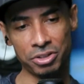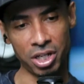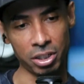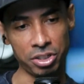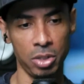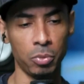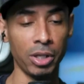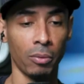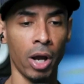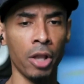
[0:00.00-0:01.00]
guaranteed when
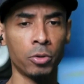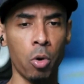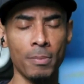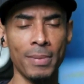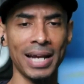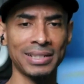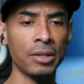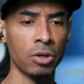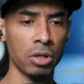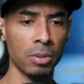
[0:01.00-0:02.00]
there were other quarterbacks
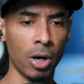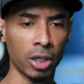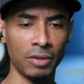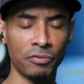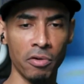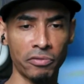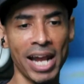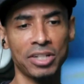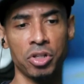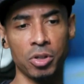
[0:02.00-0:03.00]
out there on the market for a
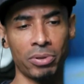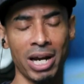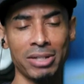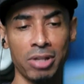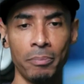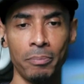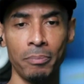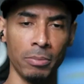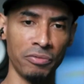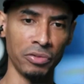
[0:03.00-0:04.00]
fraction of the price, like
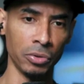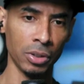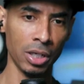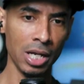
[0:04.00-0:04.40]
Baker Mayfield,